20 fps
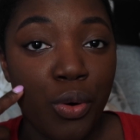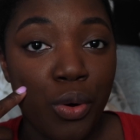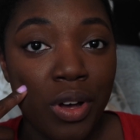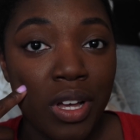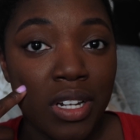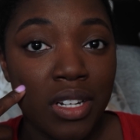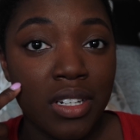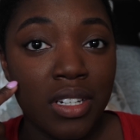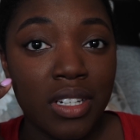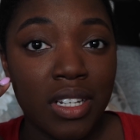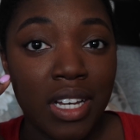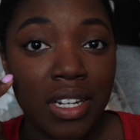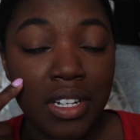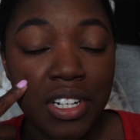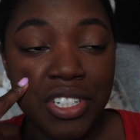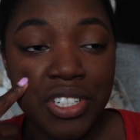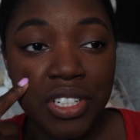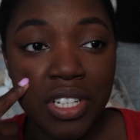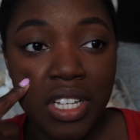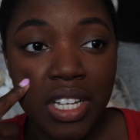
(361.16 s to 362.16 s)
on
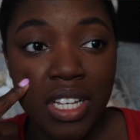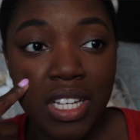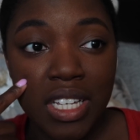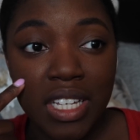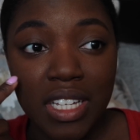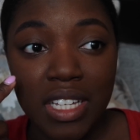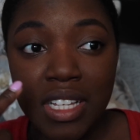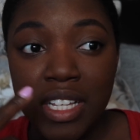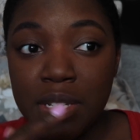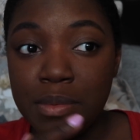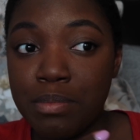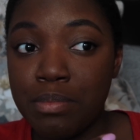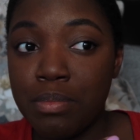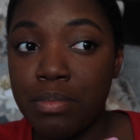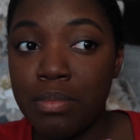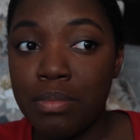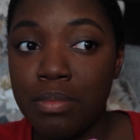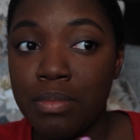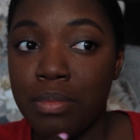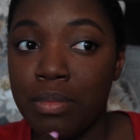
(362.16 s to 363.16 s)
initially, it's
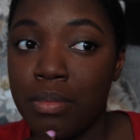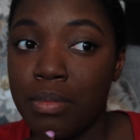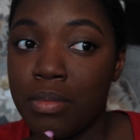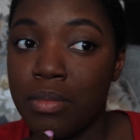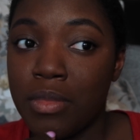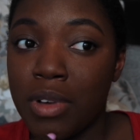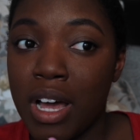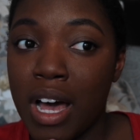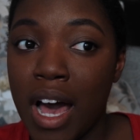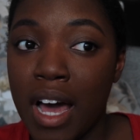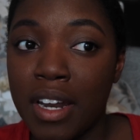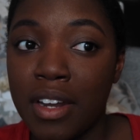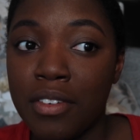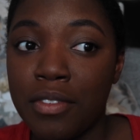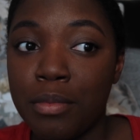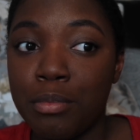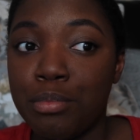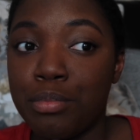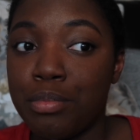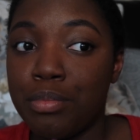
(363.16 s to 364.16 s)
kind
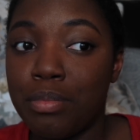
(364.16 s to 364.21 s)
of,